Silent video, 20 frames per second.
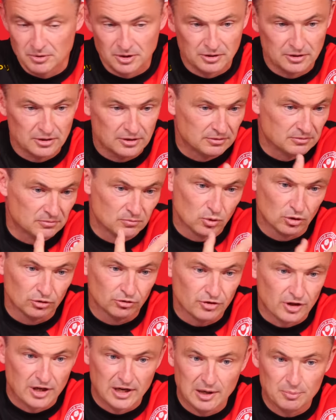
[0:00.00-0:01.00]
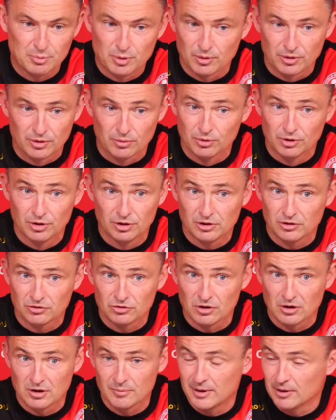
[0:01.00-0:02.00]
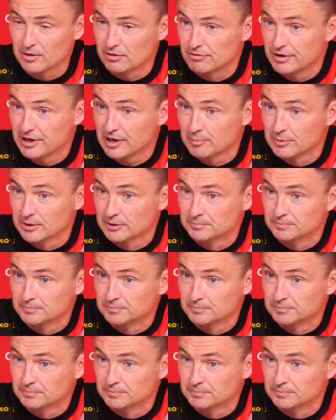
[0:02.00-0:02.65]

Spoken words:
and once they're happy with the work, it's all about the rehab.